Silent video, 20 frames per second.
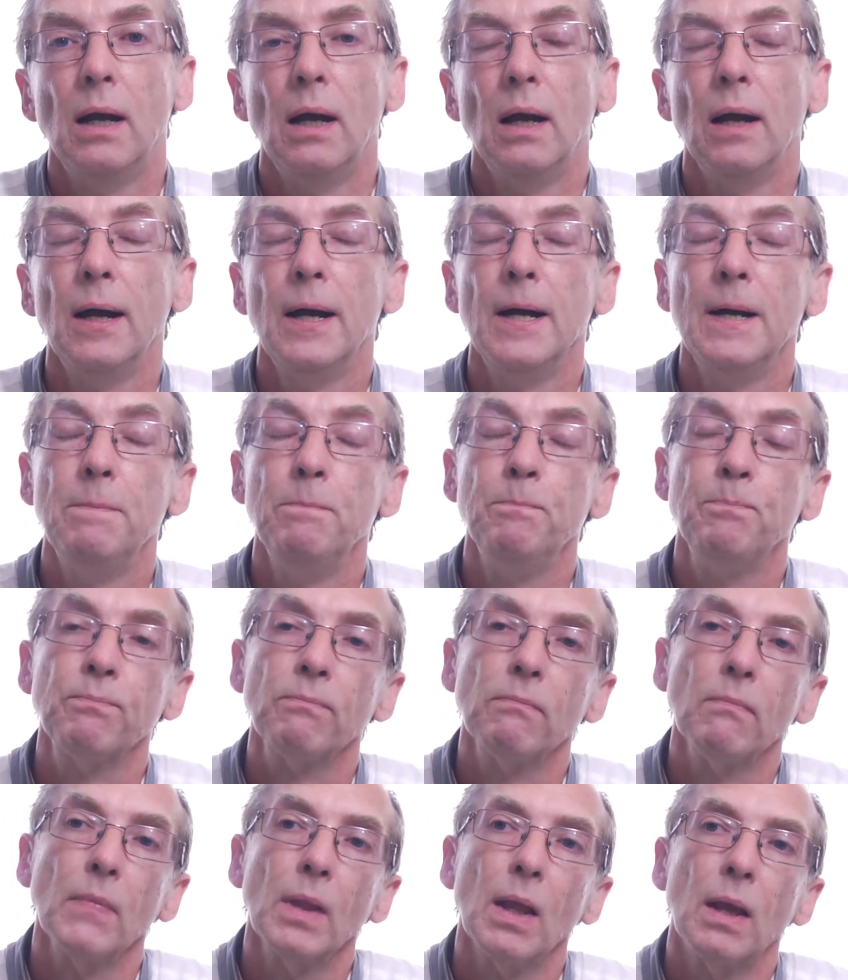But
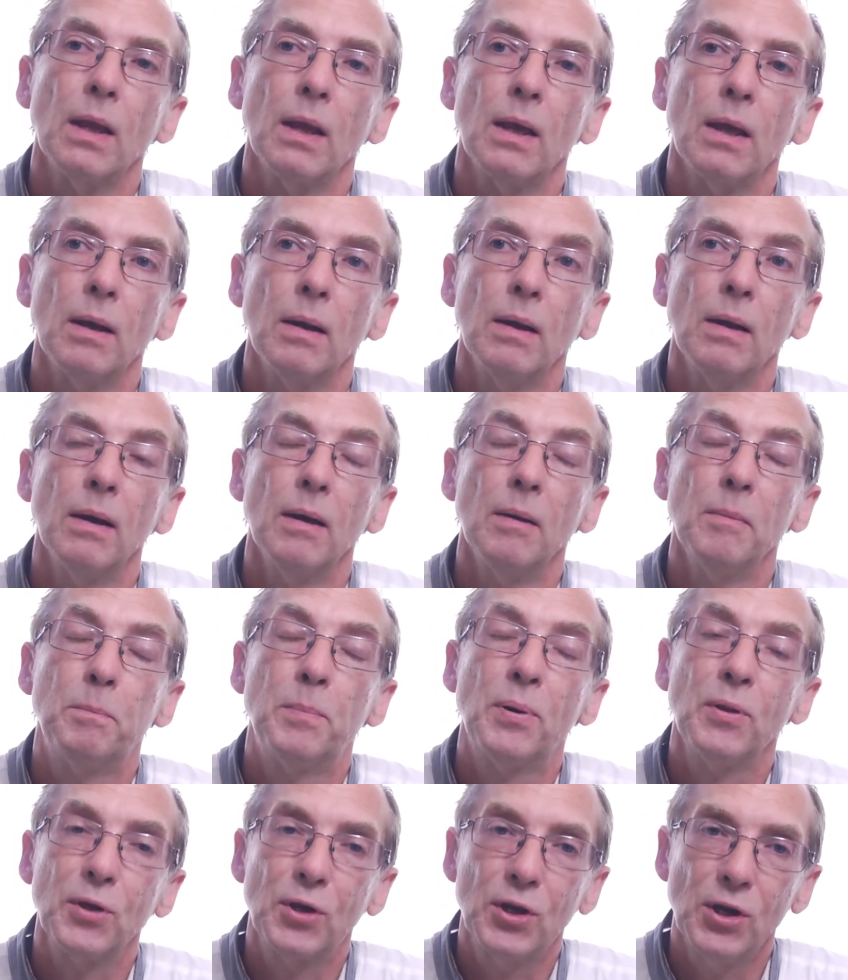
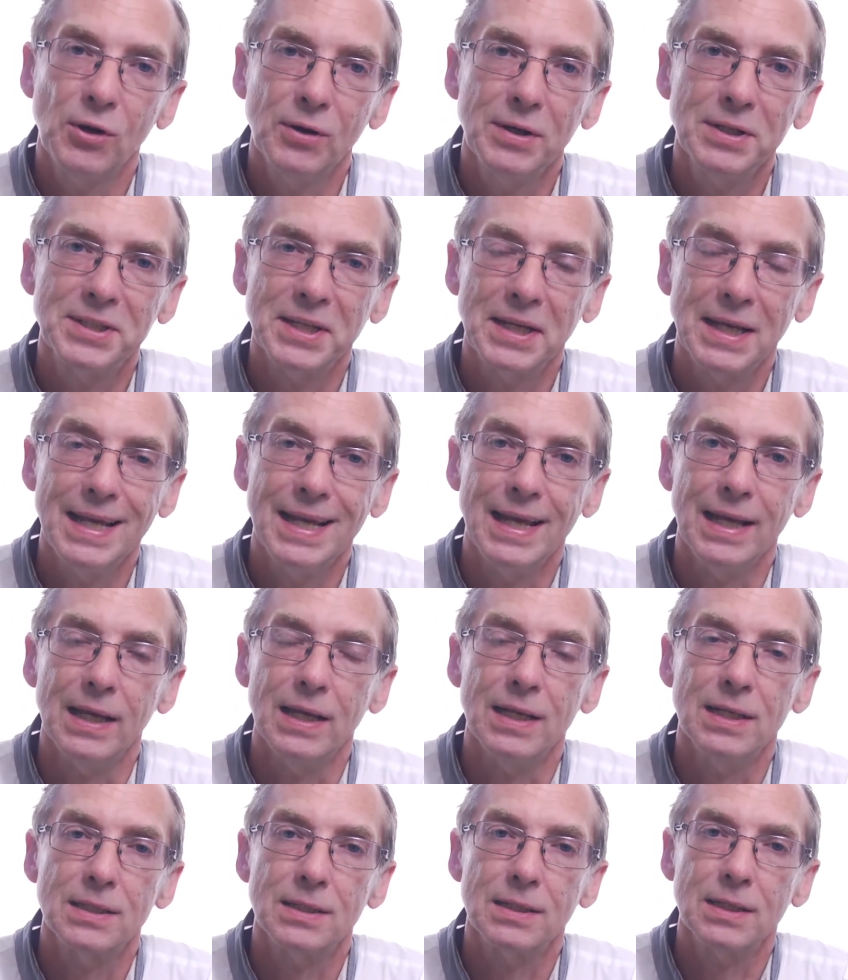the curious thing
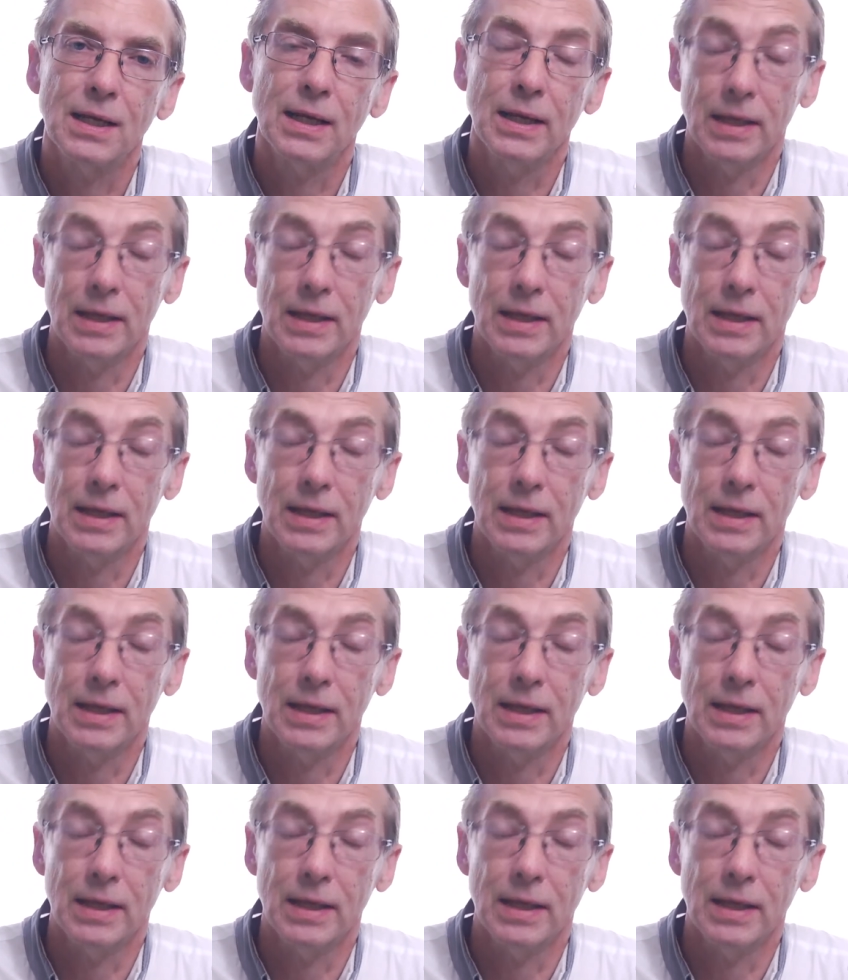is